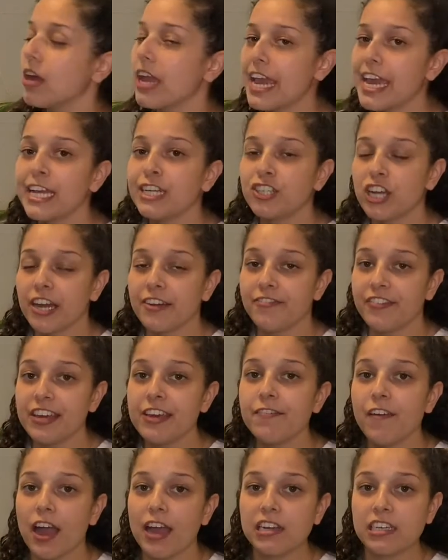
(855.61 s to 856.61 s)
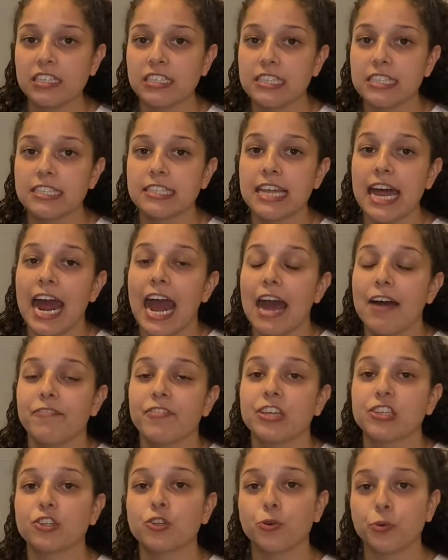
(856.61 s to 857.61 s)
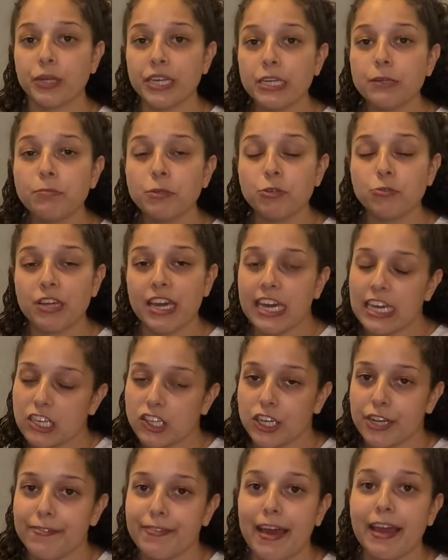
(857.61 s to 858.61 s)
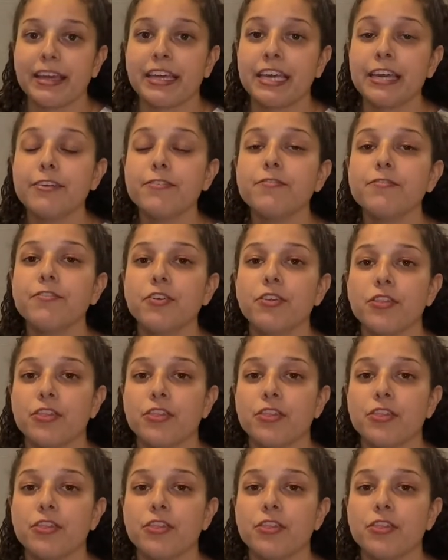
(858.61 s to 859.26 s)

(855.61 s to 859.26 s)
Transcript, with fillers: HIV viruses that have this green mutation that give